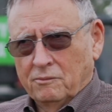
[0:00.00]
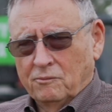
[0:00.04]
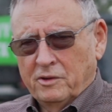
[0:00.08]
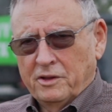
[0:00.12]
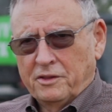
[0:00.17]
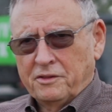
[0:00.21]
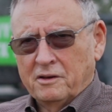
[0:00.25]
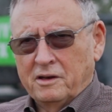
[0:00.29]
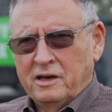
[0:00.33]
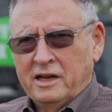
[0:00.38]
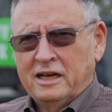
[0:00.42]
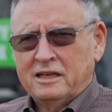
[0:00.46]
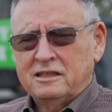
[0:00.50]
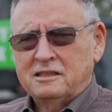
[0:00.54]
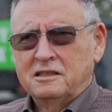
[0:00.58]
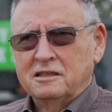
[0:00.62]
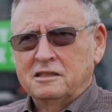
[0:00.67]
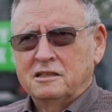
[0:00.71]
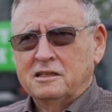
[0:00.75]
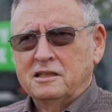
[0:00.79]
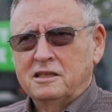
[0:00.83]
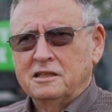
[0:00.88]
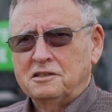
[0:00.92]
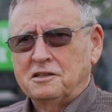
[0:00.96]
with the
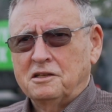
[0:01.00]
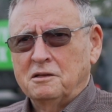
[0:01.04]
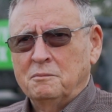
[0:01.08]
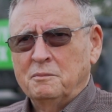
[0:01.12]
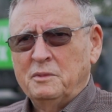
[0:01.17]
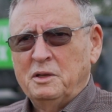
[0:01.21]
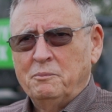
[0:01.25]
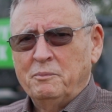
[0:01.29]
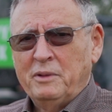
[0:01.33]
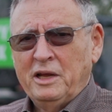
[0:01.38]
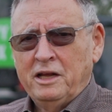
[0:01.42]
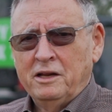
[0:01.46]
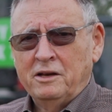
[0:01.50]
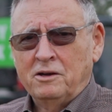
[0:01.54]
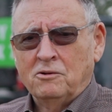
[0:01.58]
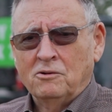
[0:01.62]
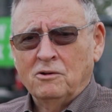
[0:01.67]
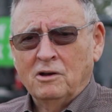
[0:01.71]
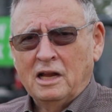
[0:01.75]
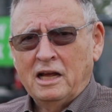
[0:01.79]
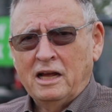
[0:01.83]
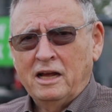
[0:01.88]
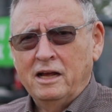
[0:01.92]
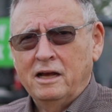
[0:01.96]
Nexus system and
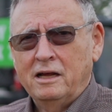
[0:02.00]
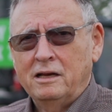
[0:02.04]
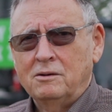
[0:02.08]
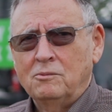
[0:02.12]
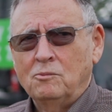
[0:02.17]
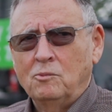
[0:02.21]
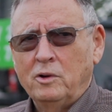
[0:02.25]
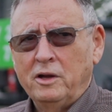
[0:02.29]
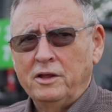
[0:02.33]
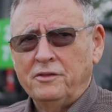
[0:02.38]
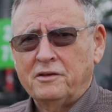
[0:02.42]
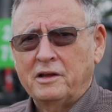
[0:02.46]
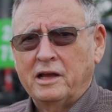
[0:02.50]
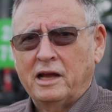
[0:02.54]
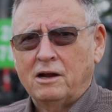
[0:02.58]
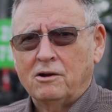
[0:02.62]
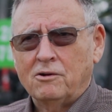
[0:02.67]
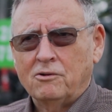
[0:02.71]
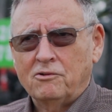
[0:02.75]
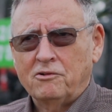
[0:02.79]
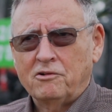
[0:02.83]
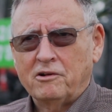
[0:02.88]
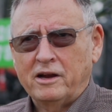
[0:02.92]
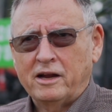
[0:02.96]
being online with
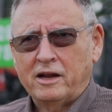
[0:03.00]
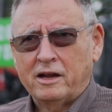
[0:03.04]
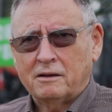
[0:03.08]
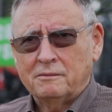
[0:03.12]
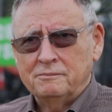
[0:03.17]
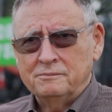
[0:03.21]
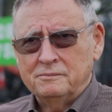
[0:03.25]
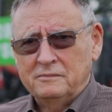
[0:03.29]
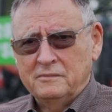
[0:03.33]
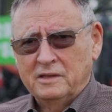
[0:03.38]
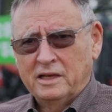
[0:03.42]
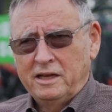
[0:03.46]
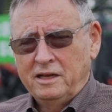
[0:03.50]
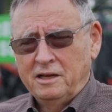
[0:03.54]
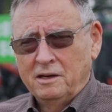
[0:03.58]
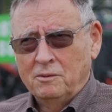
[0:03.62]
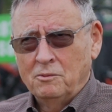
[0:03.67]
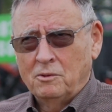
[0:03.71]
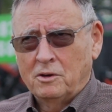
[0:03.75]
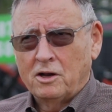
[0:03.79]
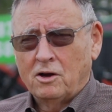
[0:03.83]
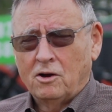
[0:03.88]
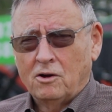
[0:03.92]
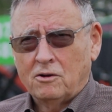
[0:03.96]
Gyro-Trac, they
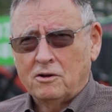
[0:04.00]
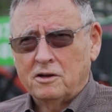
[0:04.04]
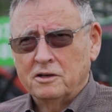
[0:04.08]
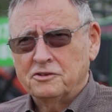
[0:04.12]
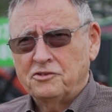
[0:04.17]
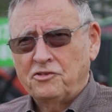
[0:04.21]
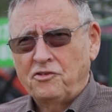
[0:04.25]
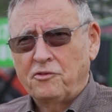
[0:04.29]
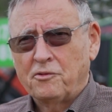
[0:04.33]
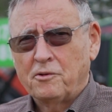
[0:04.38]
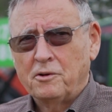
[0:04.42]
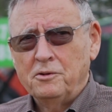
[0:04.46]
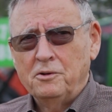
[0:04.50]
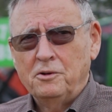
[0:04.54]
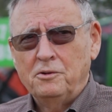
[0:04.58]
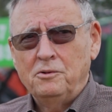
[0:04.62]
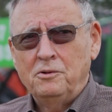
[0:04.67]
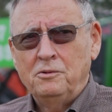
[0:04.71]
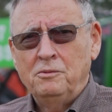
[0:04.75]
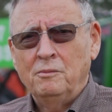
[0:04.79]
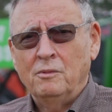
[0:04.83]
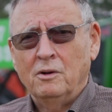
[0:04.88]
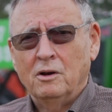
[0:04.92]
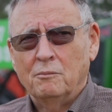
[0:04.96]
can talk us
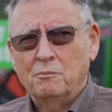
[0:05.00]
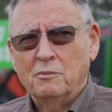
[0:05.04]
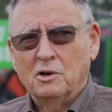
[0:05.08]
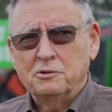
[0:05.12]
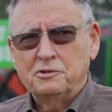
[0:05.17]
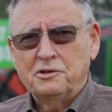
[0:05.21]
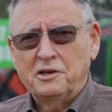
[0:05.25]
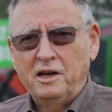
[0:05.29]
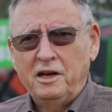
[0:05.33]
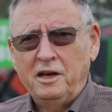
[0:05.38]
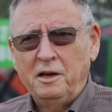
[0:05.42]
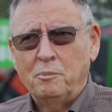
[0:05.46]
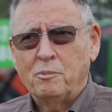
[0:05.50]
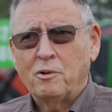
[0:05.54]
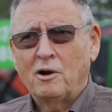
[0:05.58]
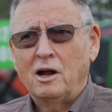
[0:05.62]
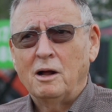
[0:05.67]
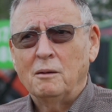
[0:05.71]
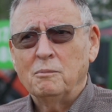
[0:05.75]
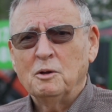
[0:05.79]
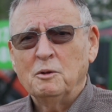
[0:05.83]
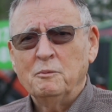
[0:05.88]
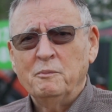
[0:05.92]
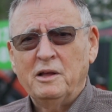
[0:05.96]
through most any
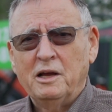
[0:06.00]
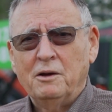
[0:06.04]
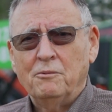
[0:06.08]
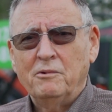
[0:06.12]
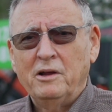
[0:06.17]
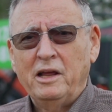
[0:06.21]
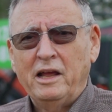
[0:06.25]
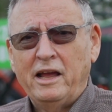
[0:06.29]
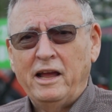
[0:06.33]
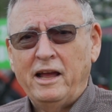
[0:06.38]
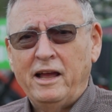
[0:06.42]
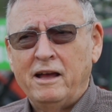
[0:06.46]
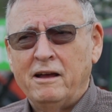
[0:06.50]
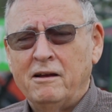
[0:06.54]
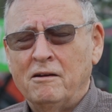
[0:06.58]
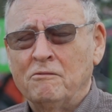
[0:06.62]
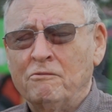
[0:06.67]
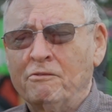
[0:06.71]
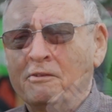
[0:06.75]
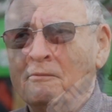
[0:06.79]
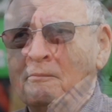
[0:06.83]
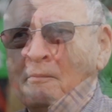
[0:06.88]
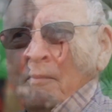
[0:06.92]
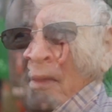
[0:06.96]
problem that we
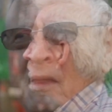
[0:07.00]
have.